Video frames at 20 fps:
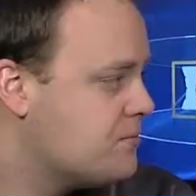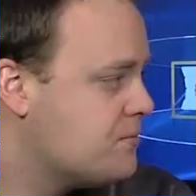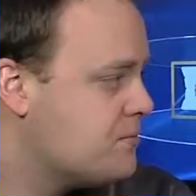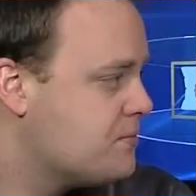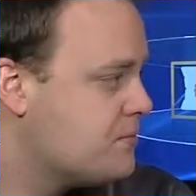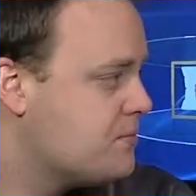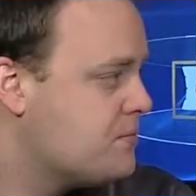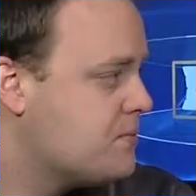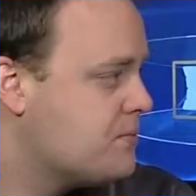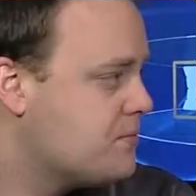
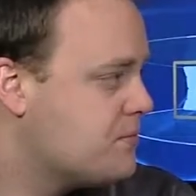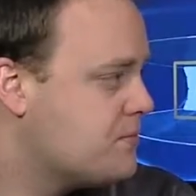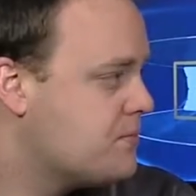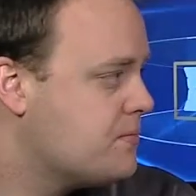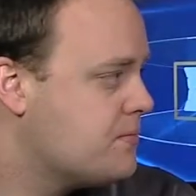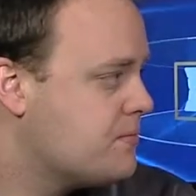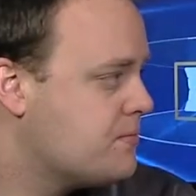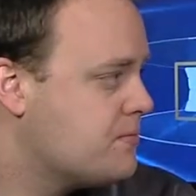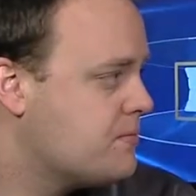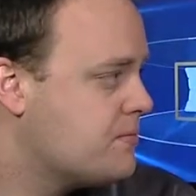
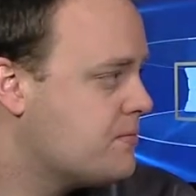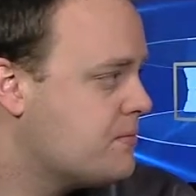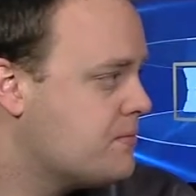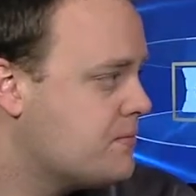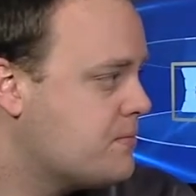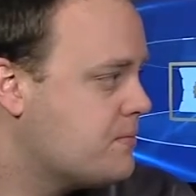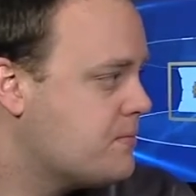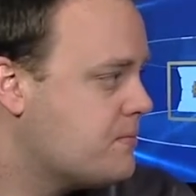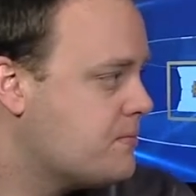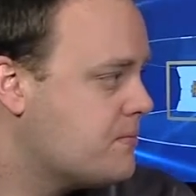
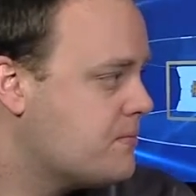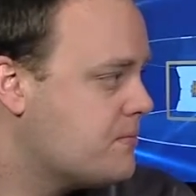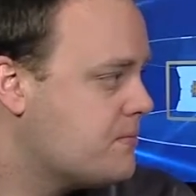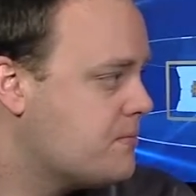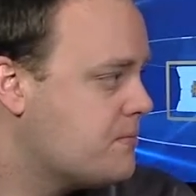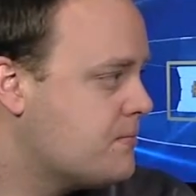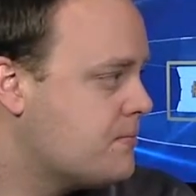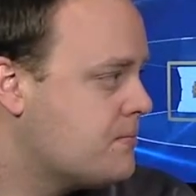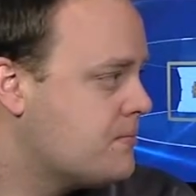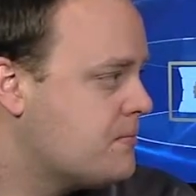
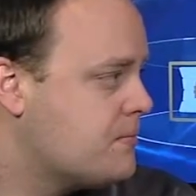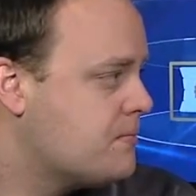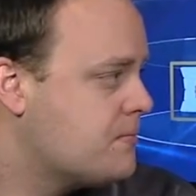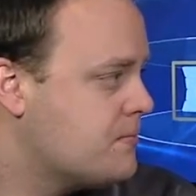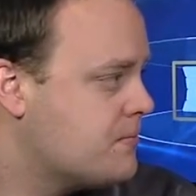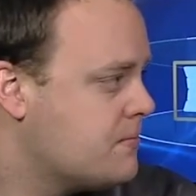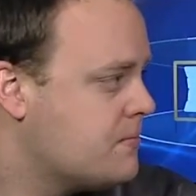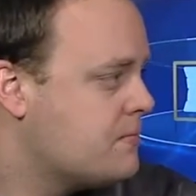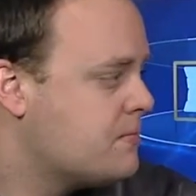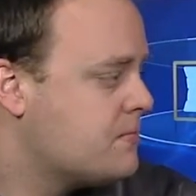
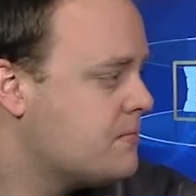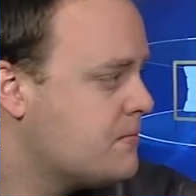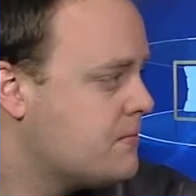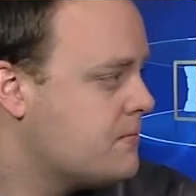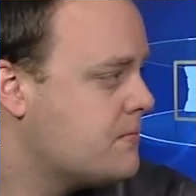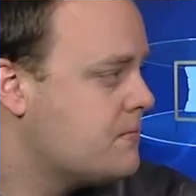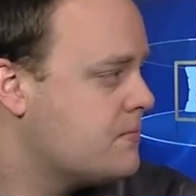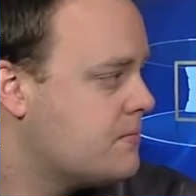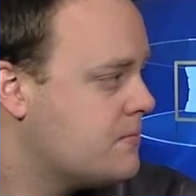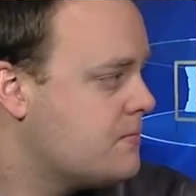
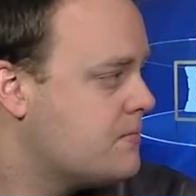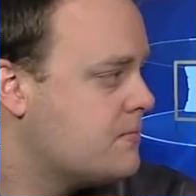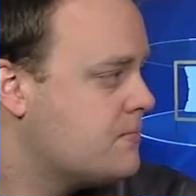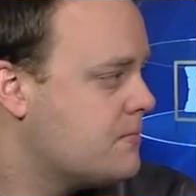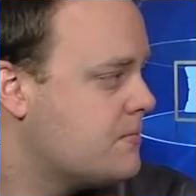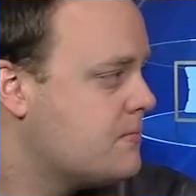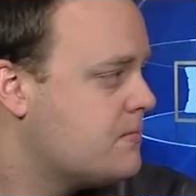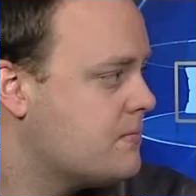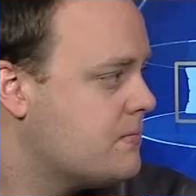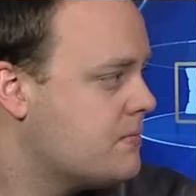
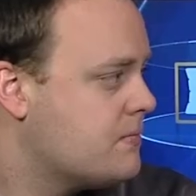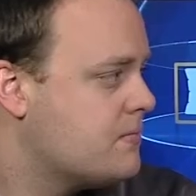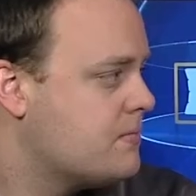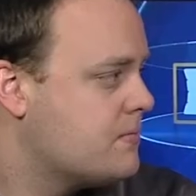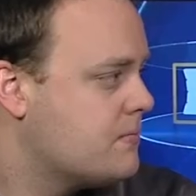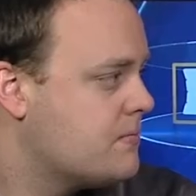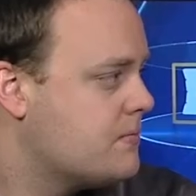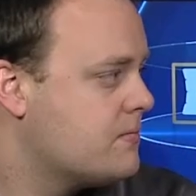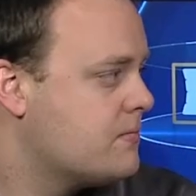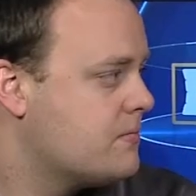
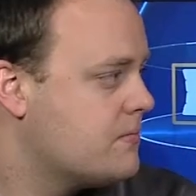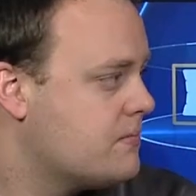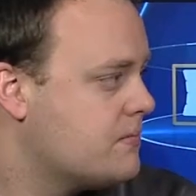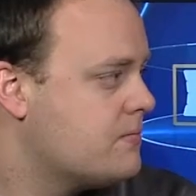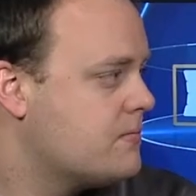The person shown says nothing.